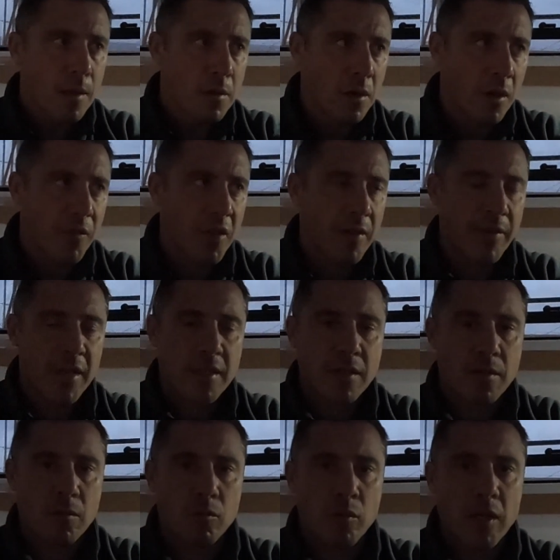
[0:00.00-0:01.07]
I think
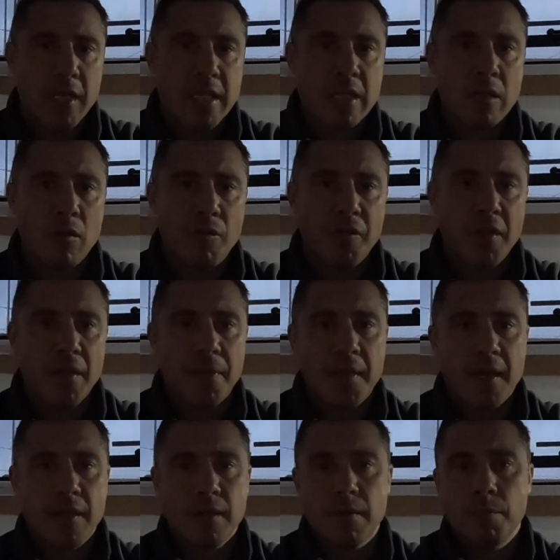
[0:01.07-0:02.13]
that's really something
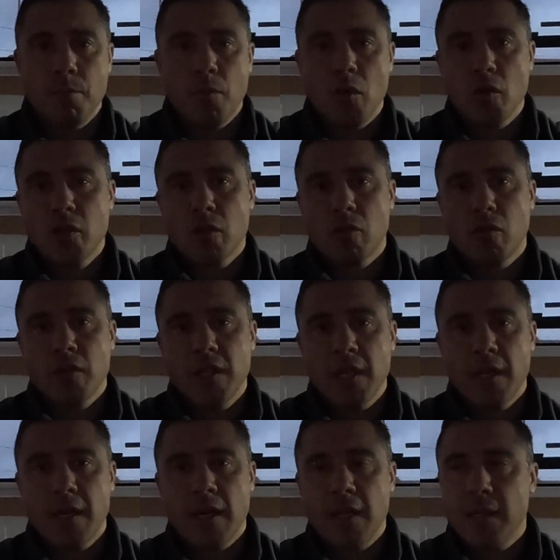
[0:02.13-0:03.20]
that most
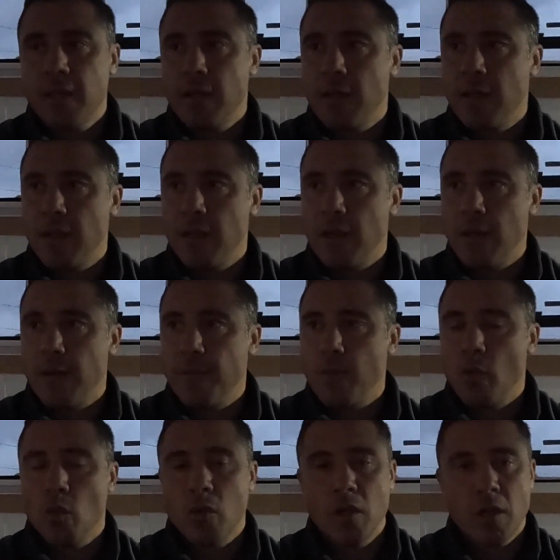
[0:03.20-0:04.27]
cruising cat uh,
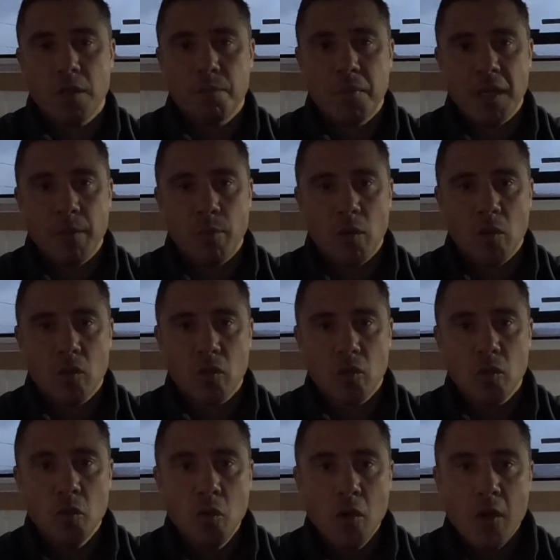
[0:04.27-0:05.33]
will not be able to
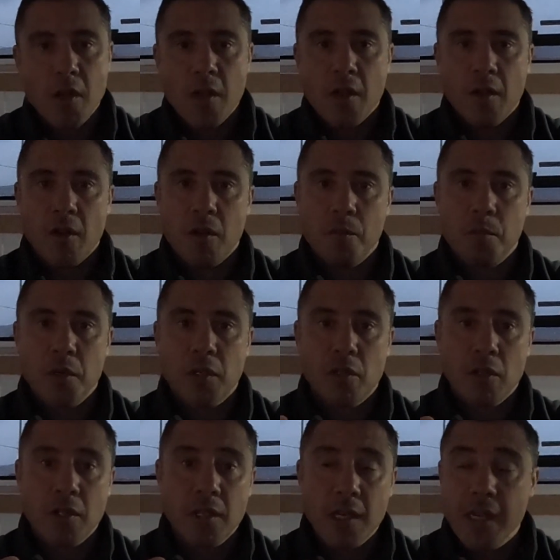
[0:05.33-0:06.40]
do, uh, but
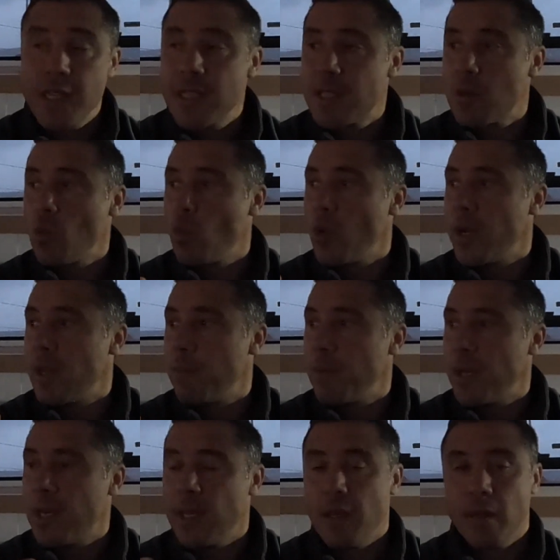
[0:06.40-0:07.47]
at least when
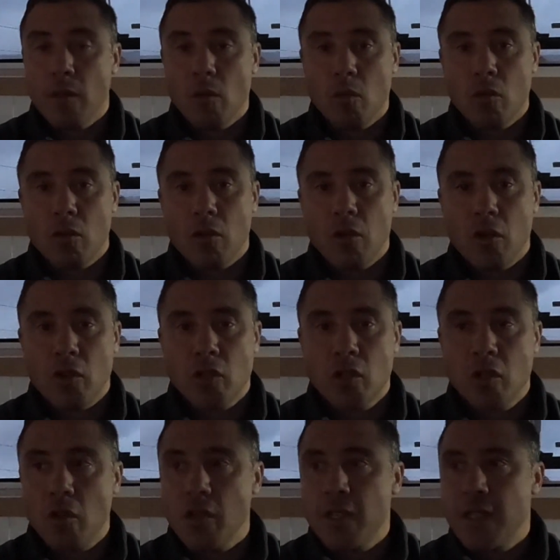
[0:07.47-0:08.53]
making your uh,
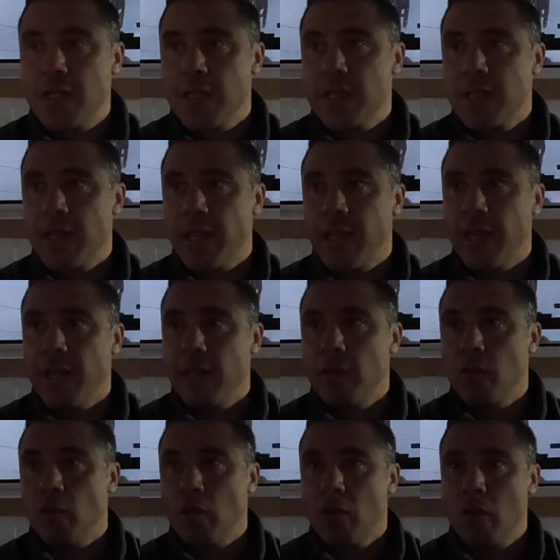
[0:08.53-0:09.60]
choices, taking
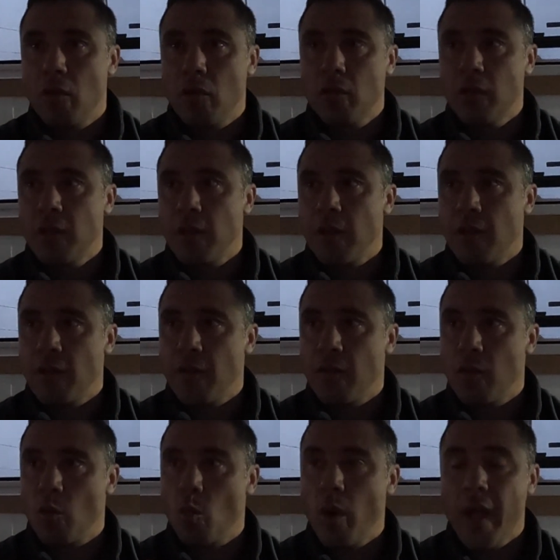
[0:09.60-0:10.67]
into account uh,
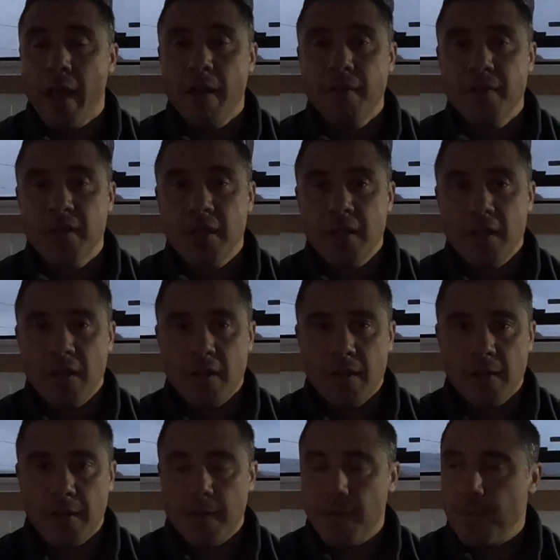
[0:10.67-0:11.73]
the waves,
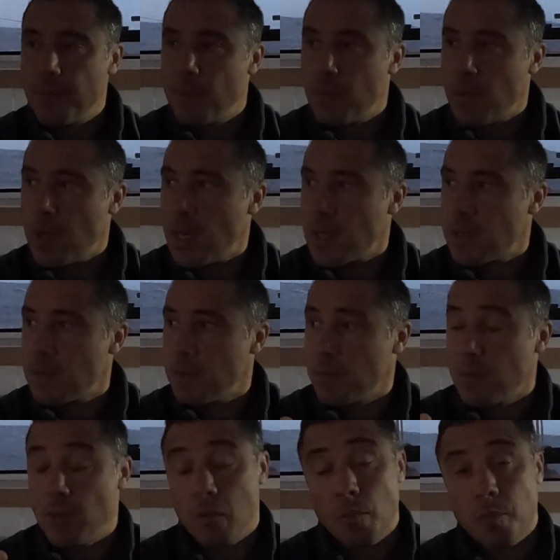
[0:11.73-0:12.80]
um, has
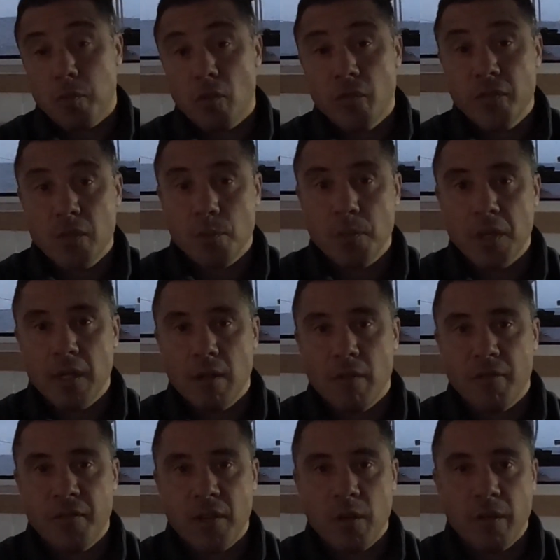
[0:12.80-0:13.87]
proved to be a
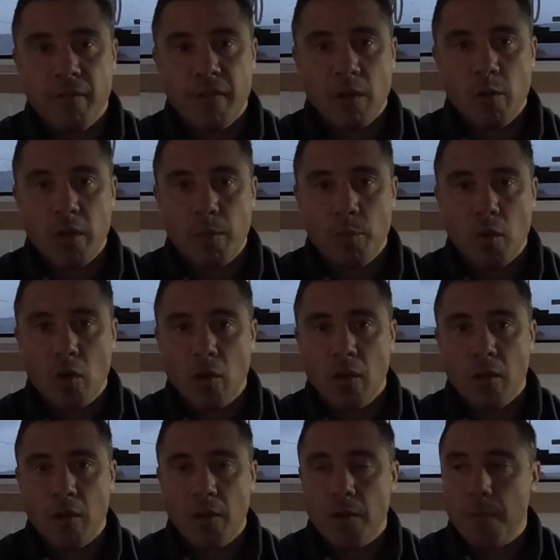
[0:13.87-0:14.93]
very
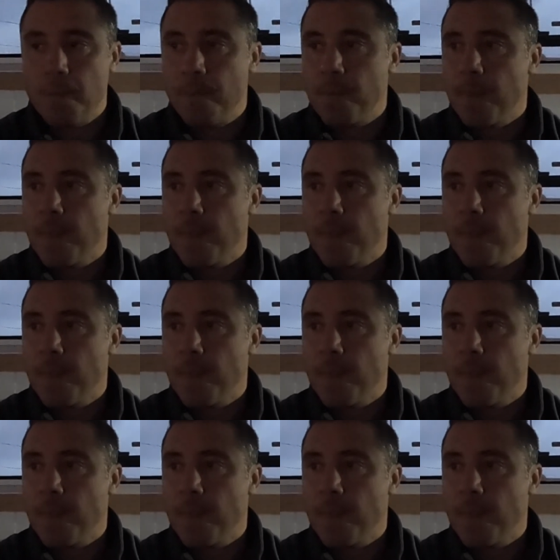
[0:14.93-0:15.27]
valuable um,